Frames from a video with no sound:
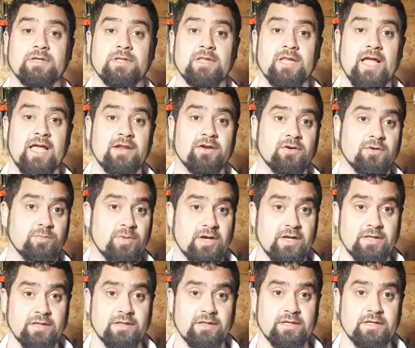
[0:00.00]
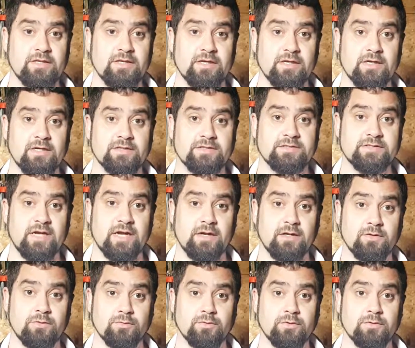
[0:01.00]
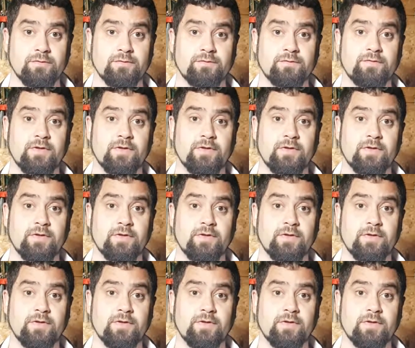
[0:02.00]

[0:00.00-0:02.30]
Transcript: ladder by the side of the roof